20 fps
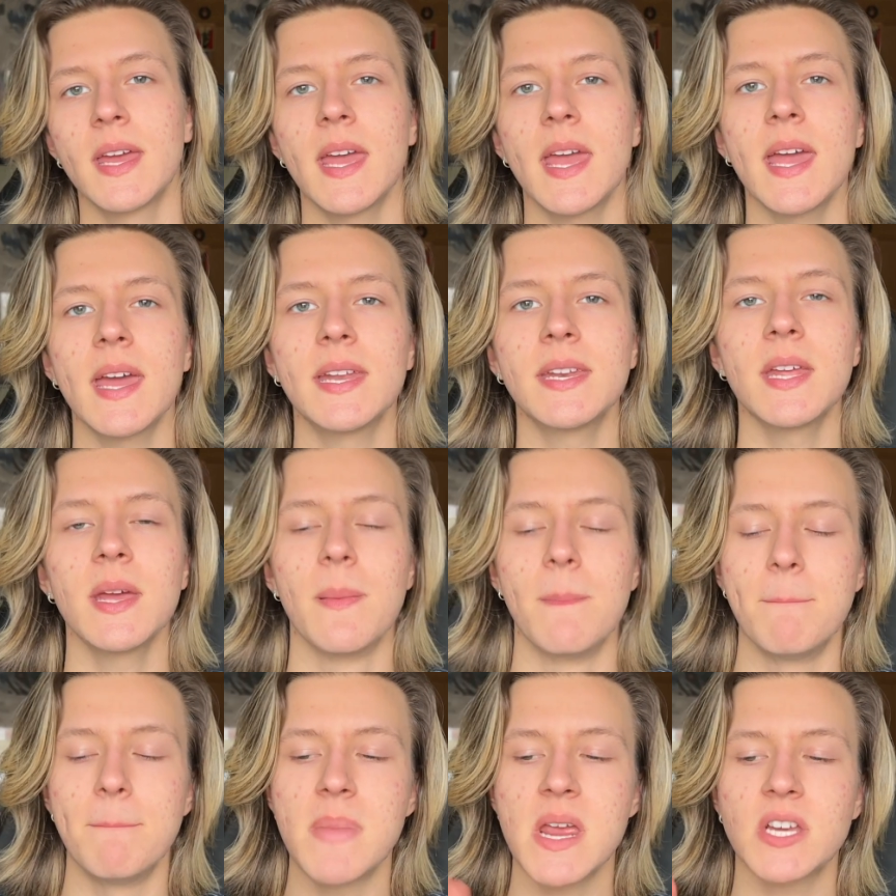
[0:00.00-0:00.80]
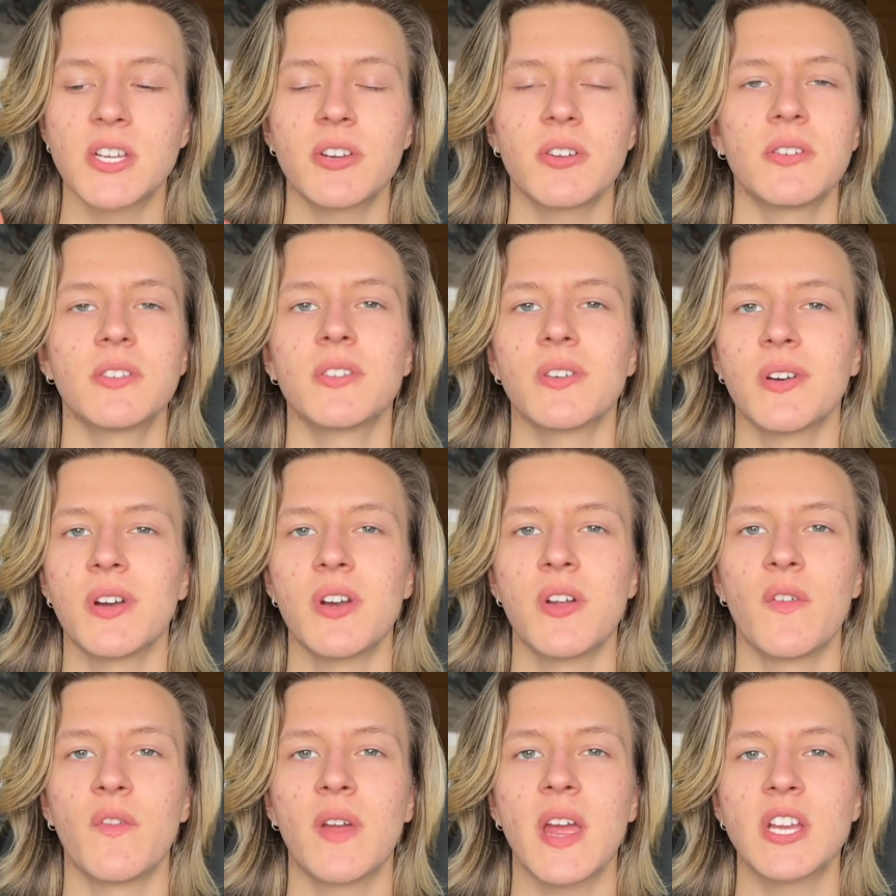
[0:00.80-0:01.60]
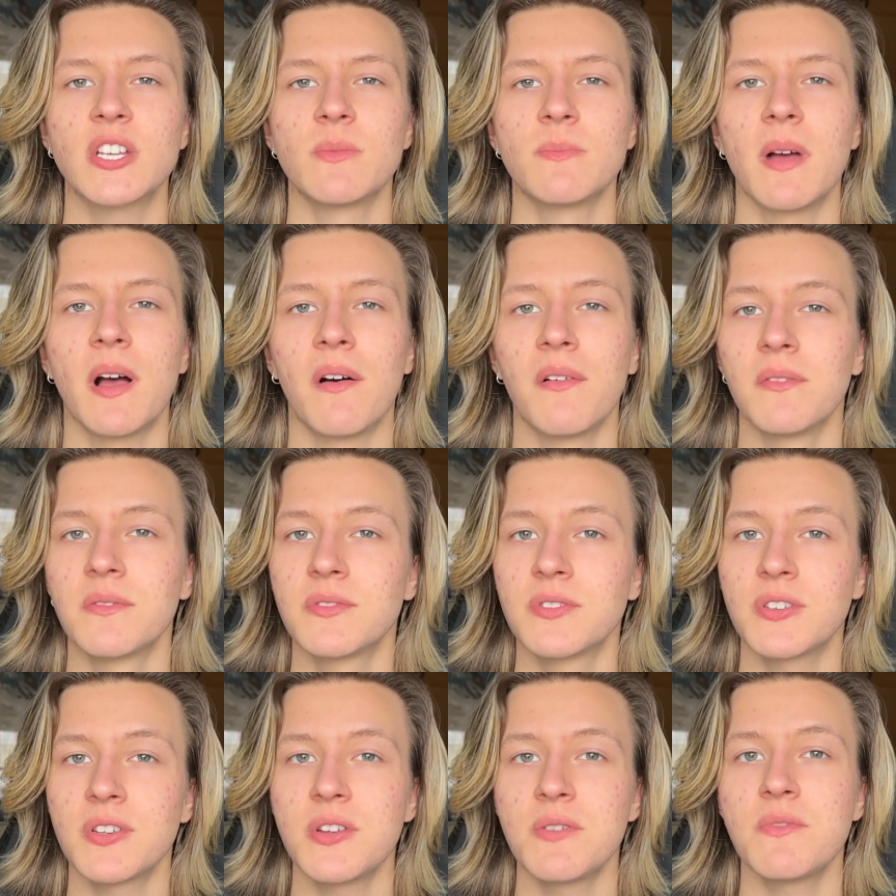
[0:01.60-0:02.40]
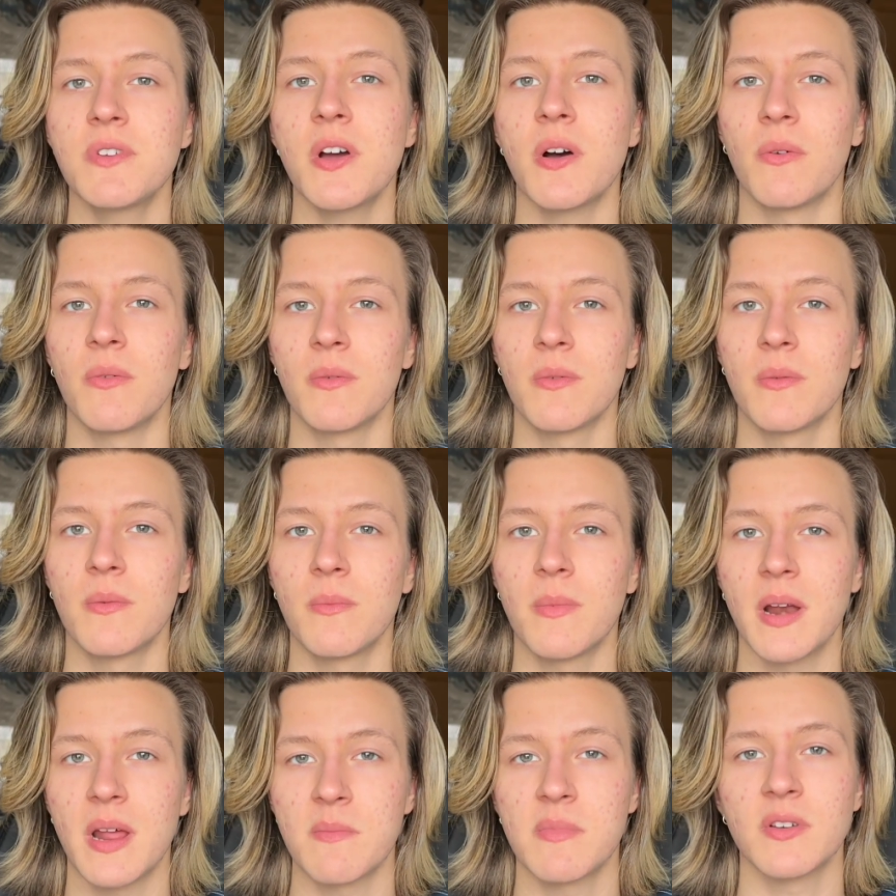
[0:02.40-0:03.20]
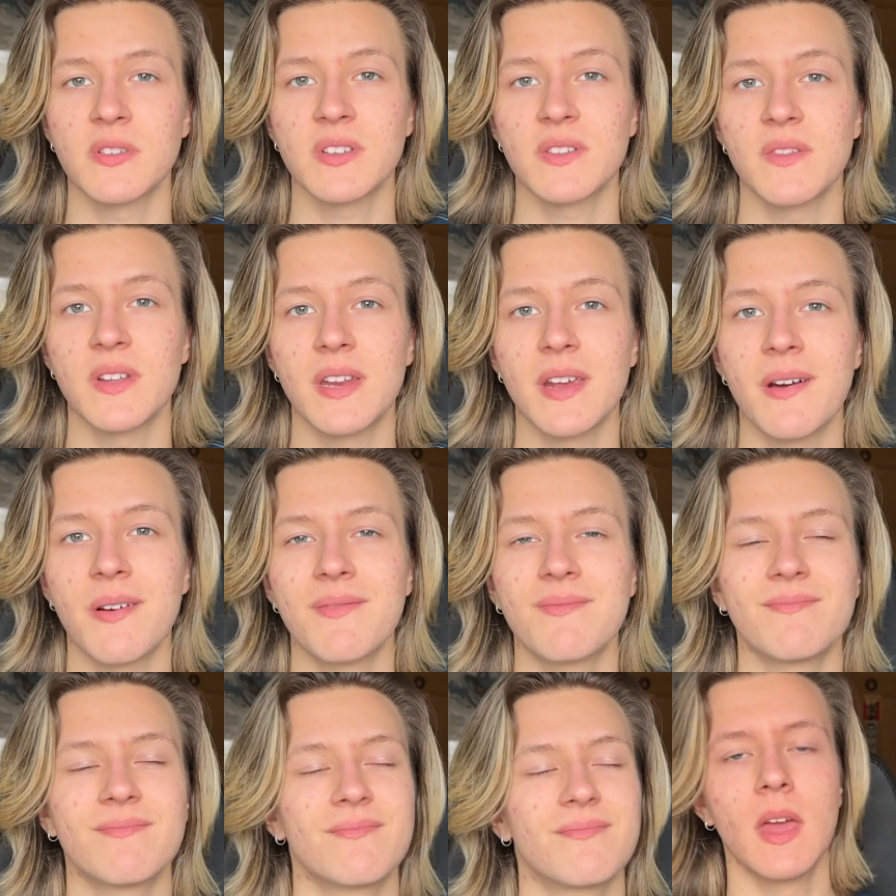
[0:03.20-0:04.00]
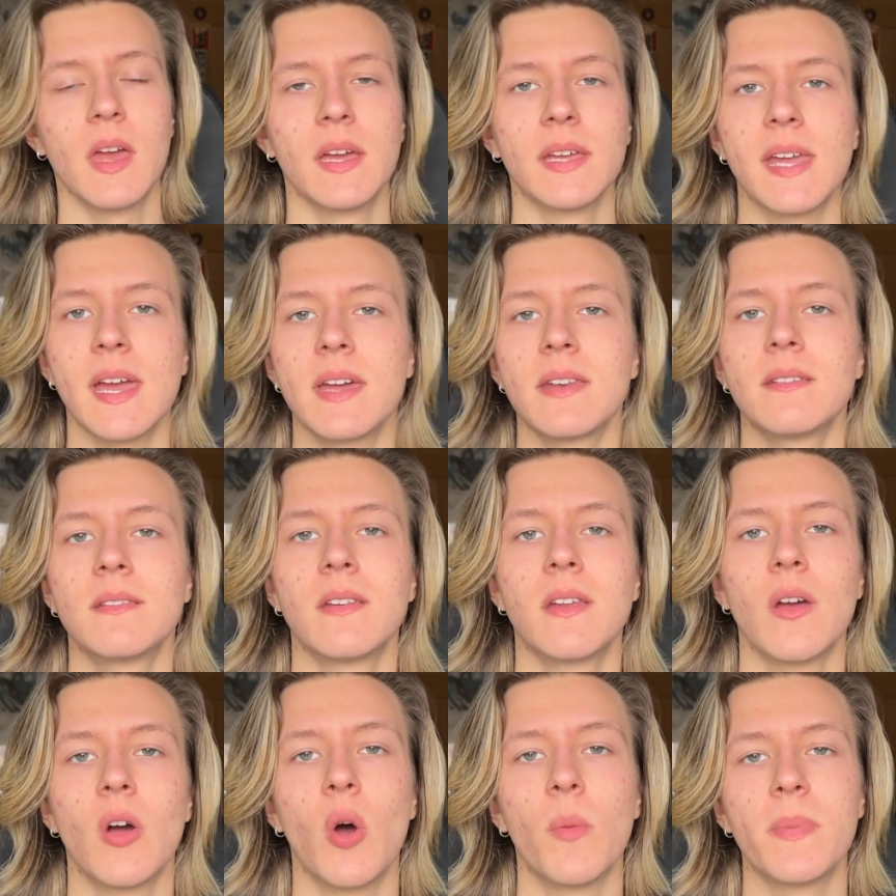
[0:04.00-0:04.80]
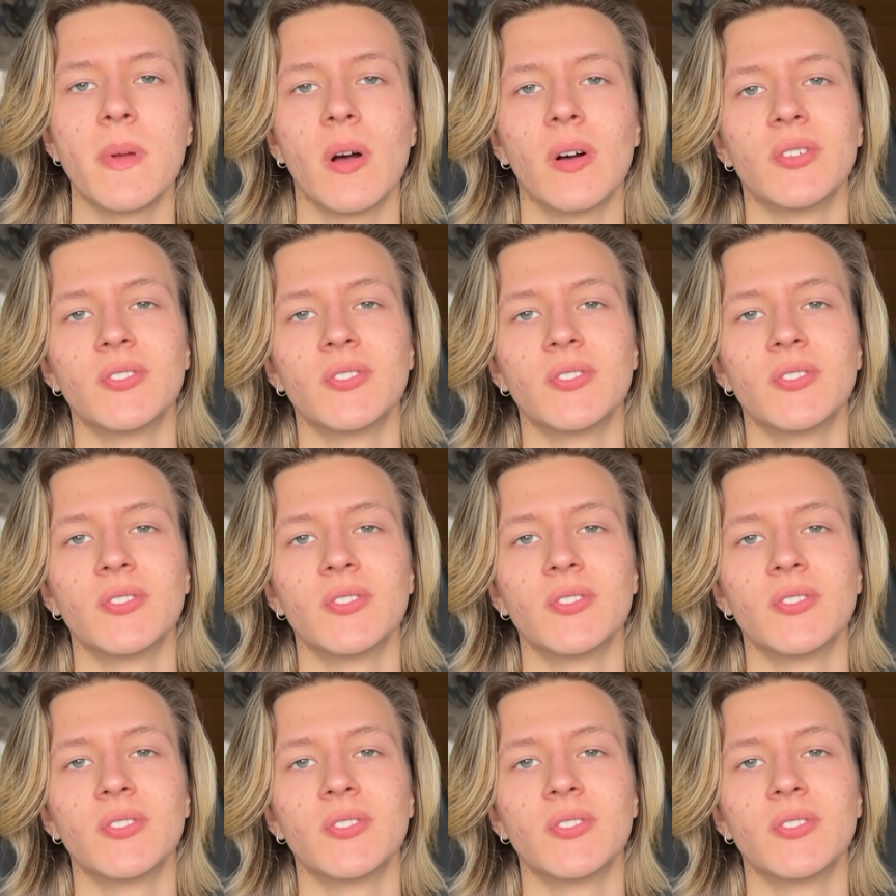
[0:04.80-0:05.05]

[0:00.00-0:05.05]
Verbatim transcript: And make sure you turn on the notification bell so you know when I post a video. Again, hope you all